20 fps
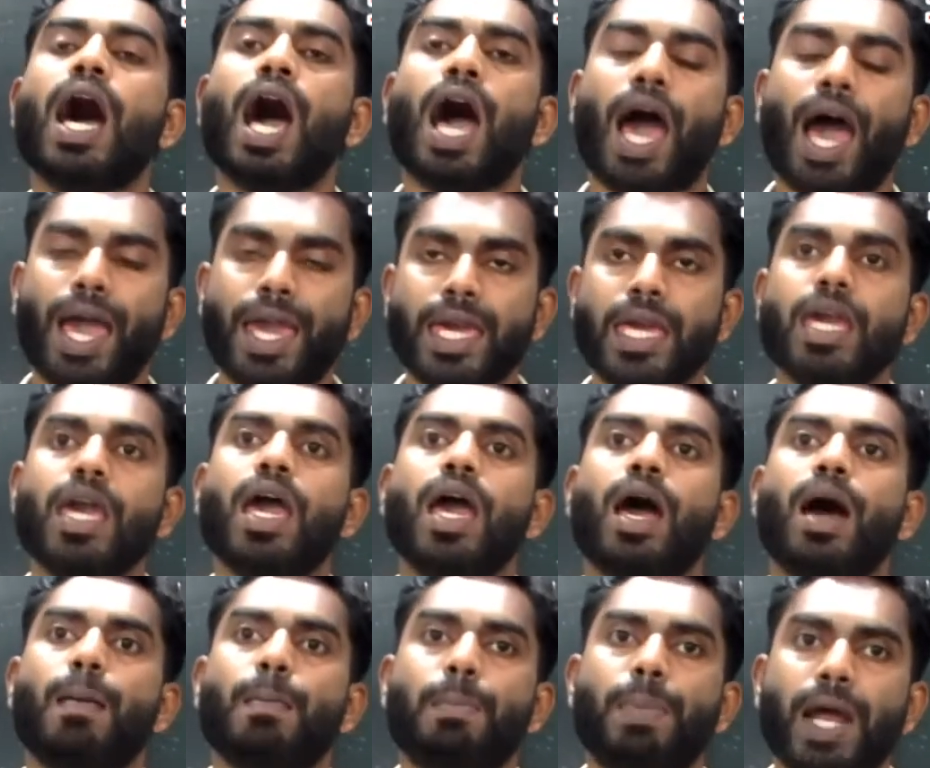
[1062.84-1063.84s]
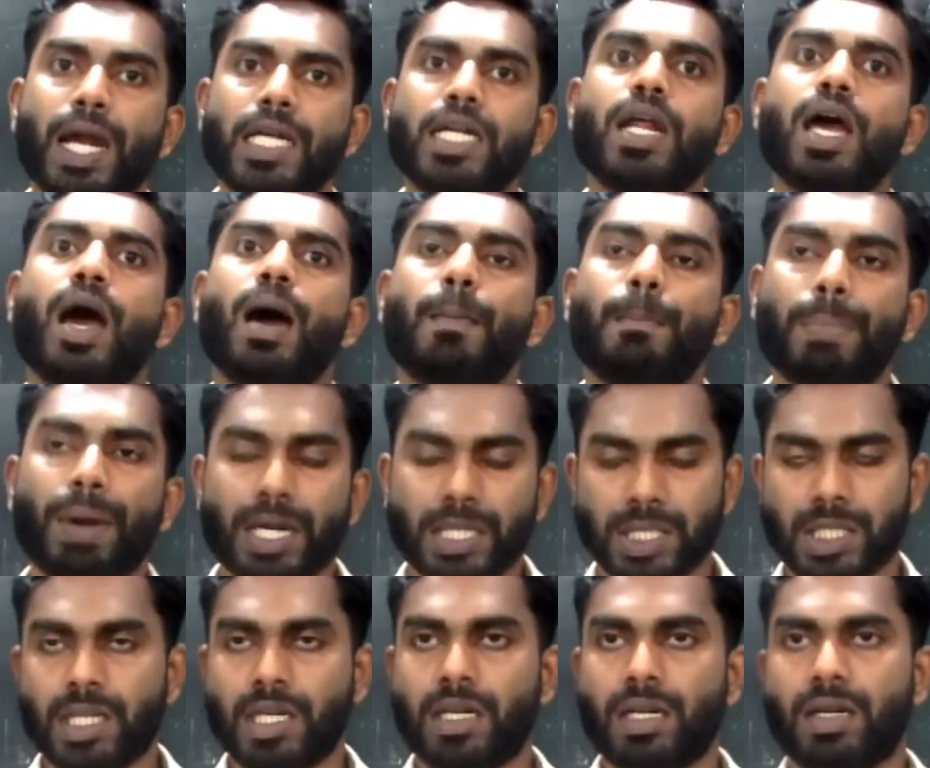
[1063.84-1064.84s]
high blood
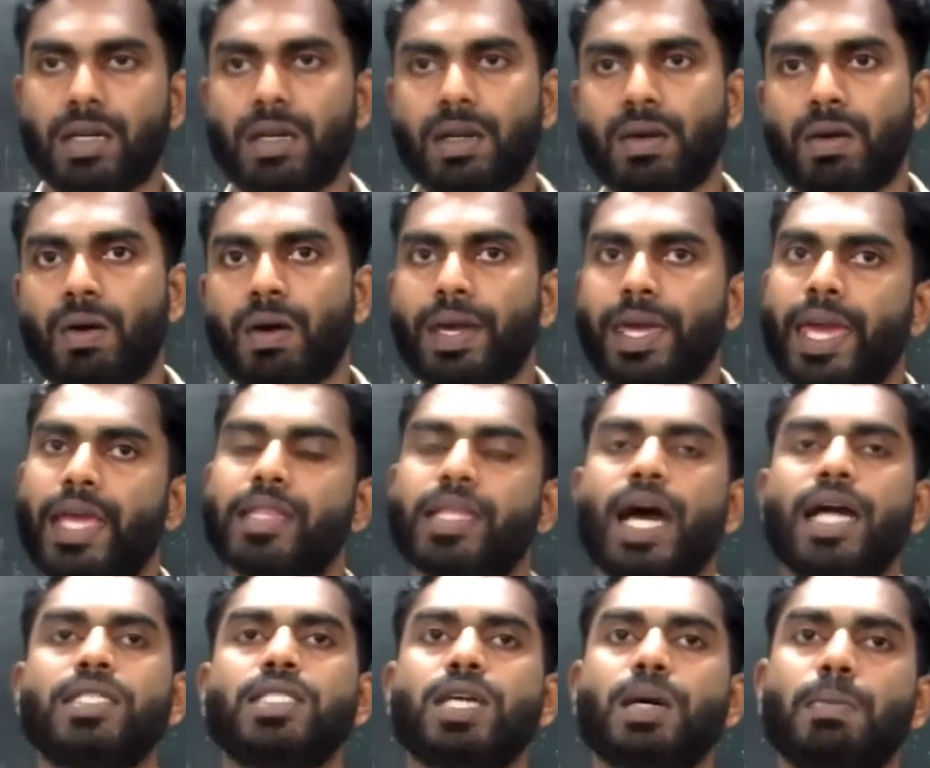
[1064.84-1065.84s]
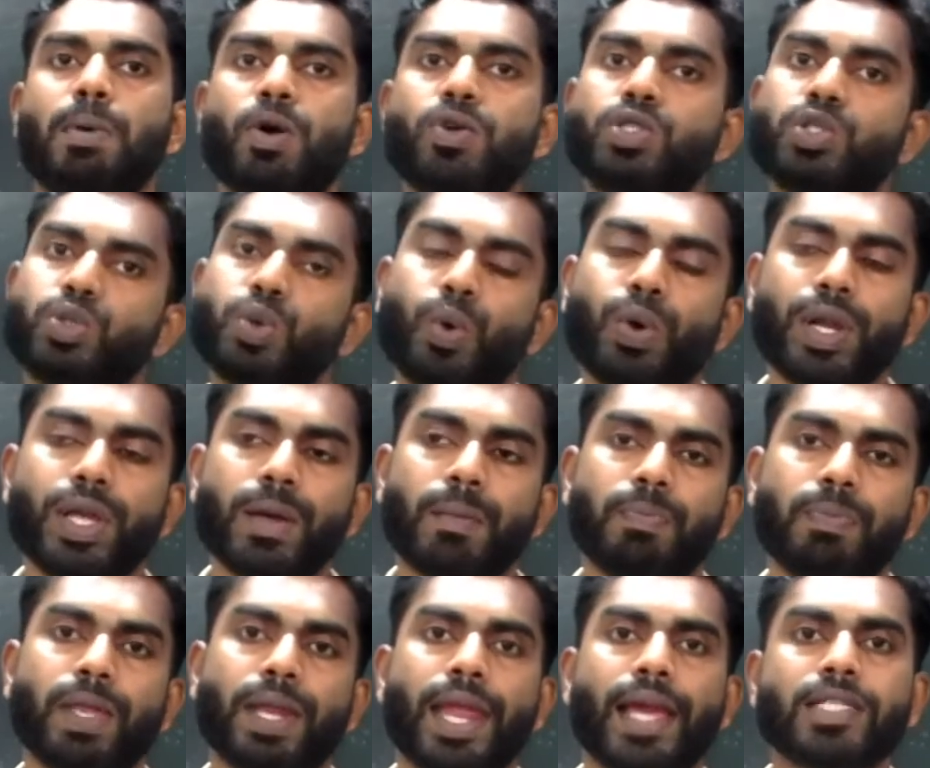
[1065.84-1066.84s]
pressure. Okay, that's about
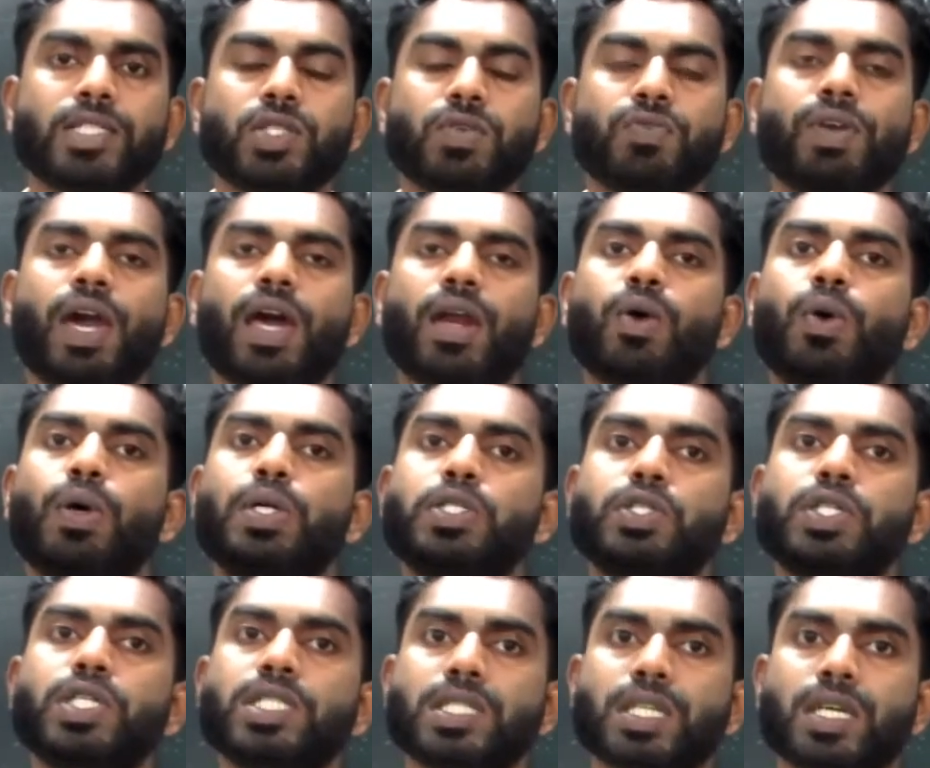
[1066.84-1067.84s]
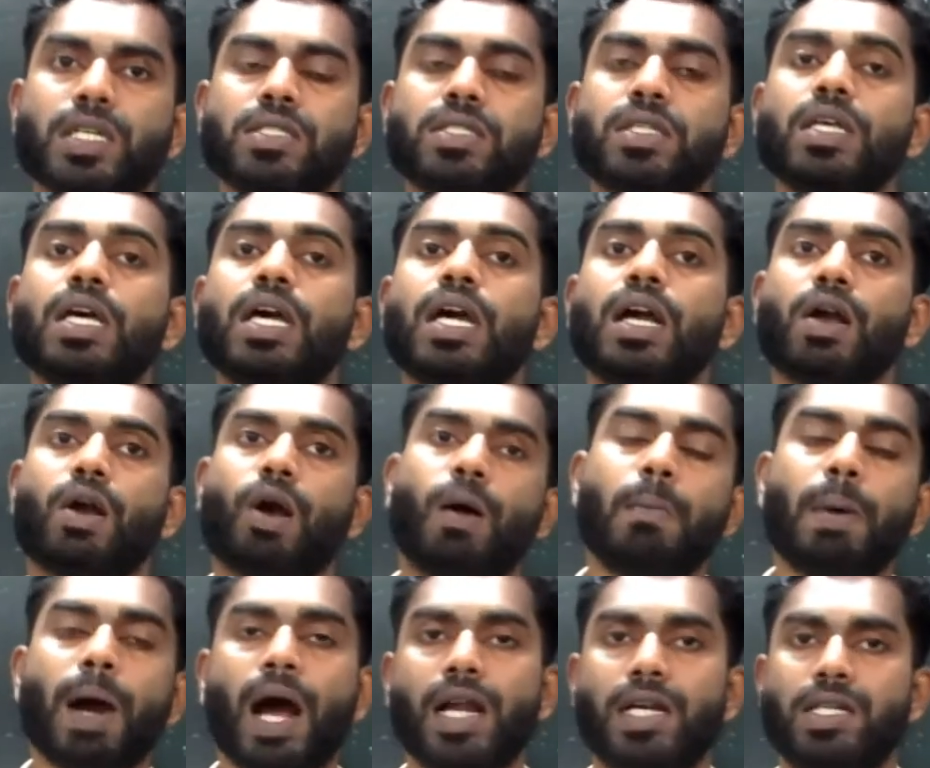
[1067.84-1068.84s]
sodium. Next we are going to discuss
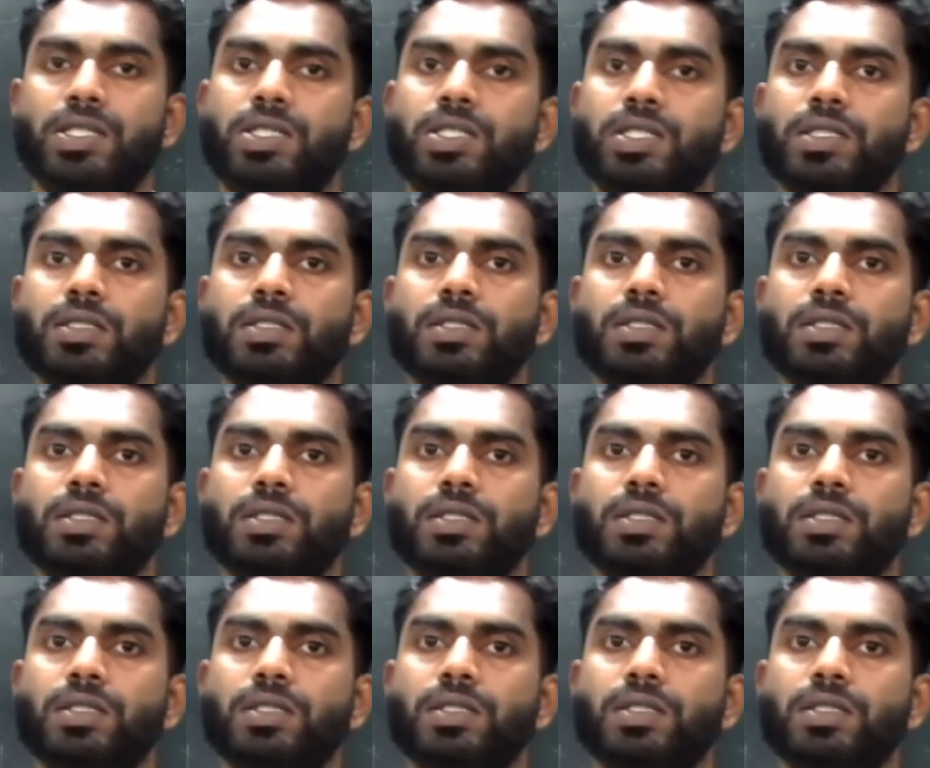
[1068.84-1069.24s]
cobalt.